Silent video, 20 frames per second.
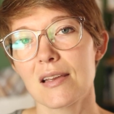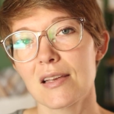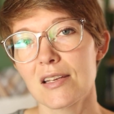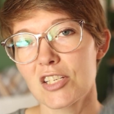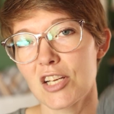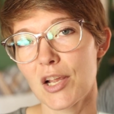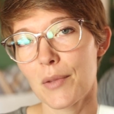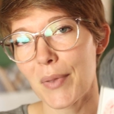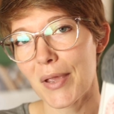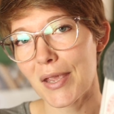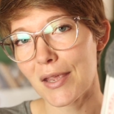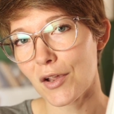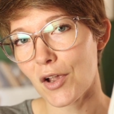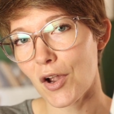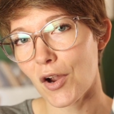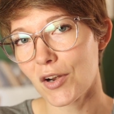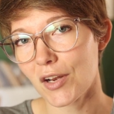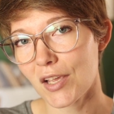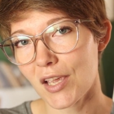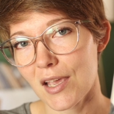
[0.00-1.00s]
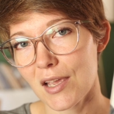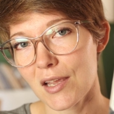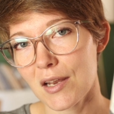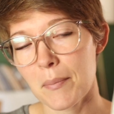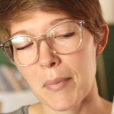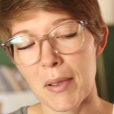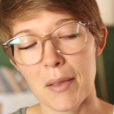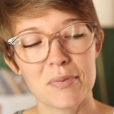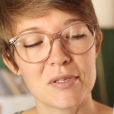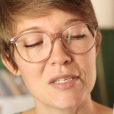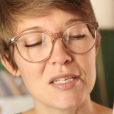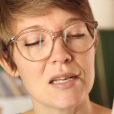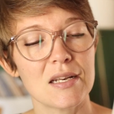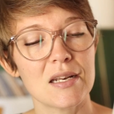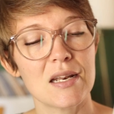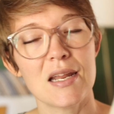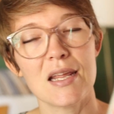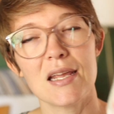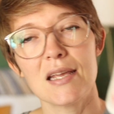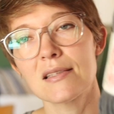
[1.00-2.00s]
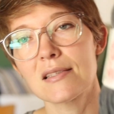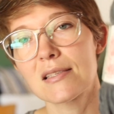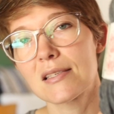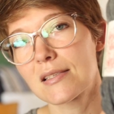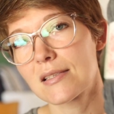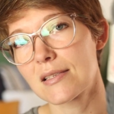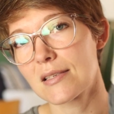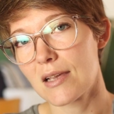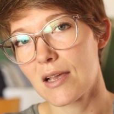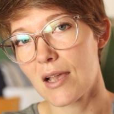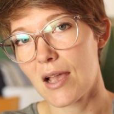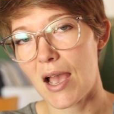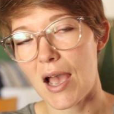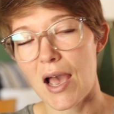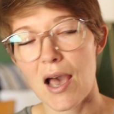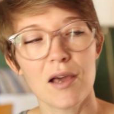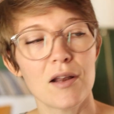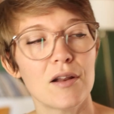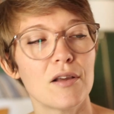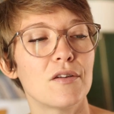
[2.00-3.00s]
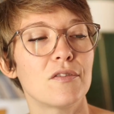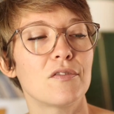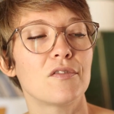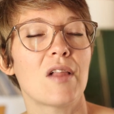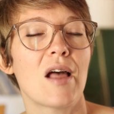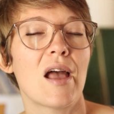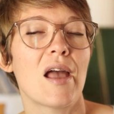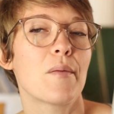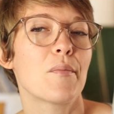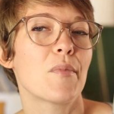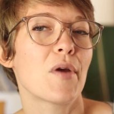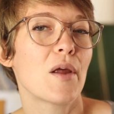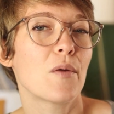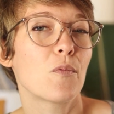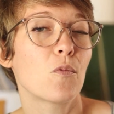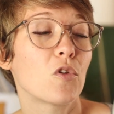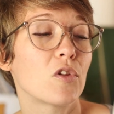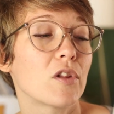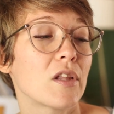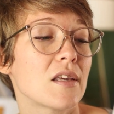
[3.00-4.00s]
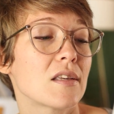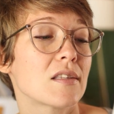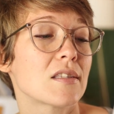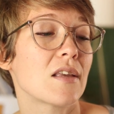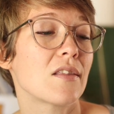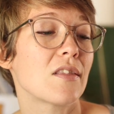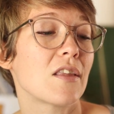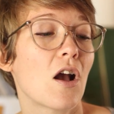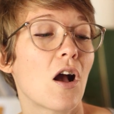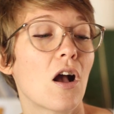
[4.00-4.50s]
Champagne Cardigan by PetiteKnit out of Lion Brand Woolies in the